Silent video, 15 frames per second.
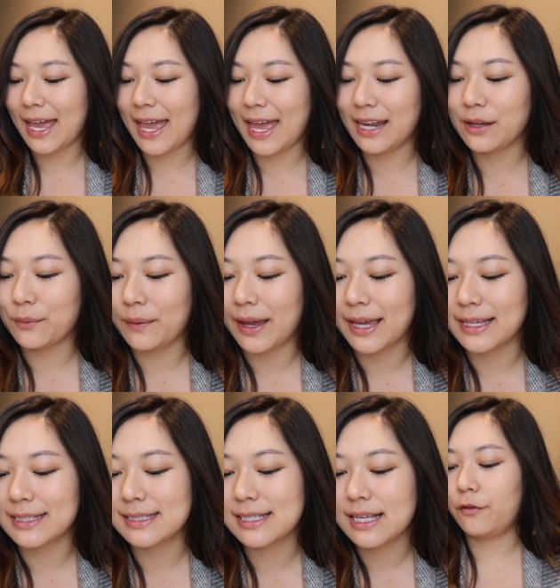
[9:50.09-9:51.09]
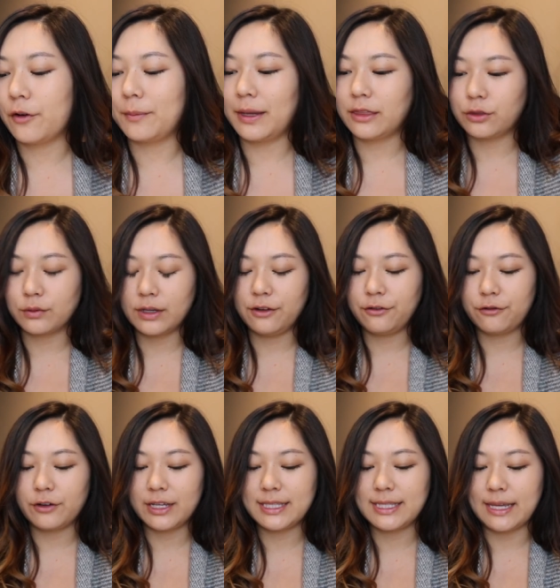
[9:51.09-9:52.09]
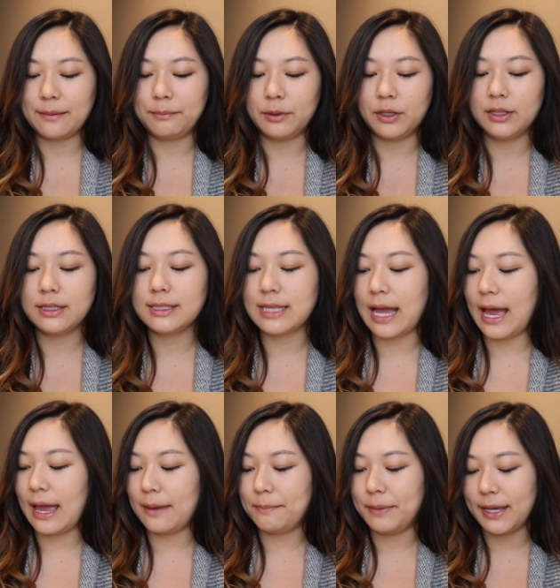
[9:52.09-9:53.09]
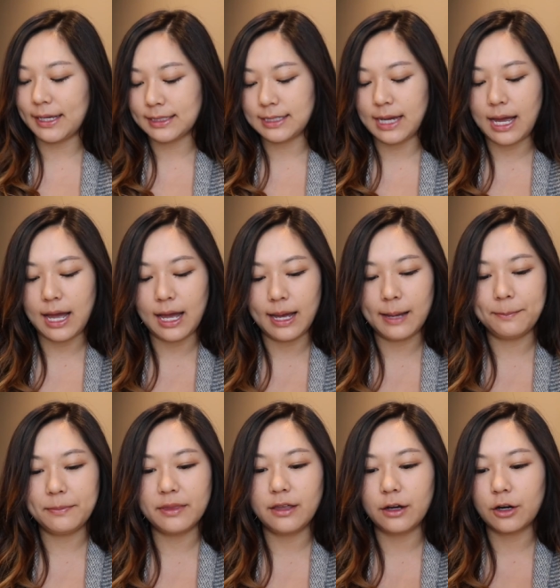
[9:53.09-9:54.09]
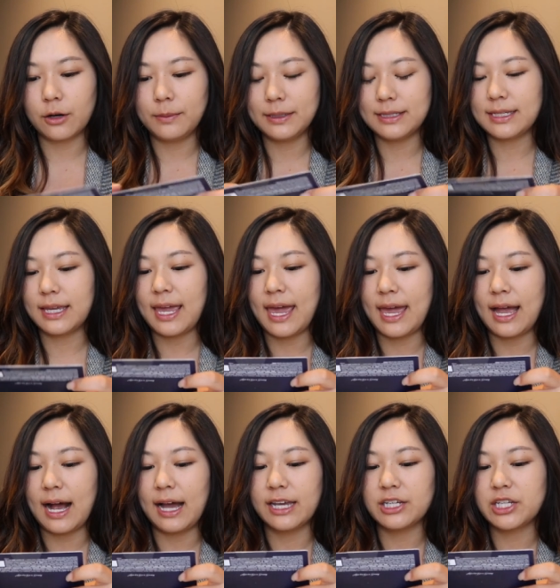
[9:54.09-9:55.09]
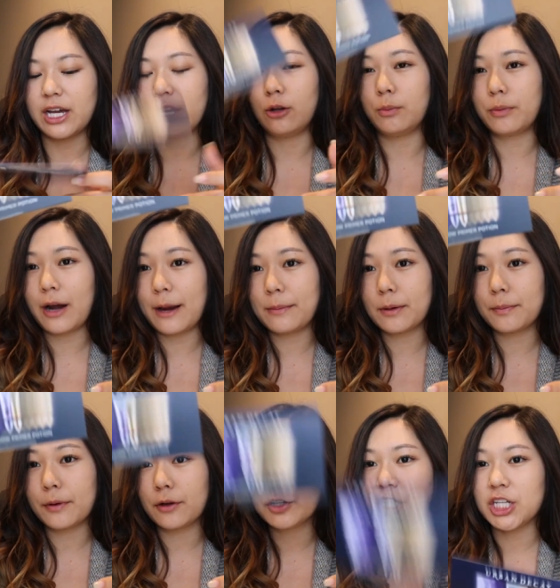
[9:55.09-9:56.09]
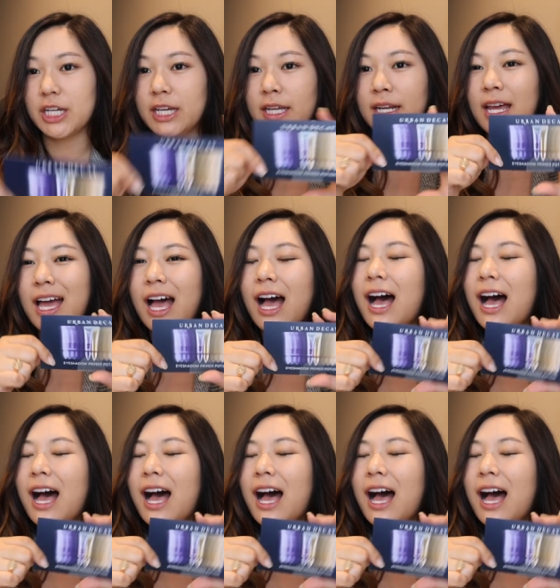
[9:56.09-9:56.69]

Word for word: Anyways, for my three free samples, I picked up the Urban Decay Eyeshadow Primer Potion.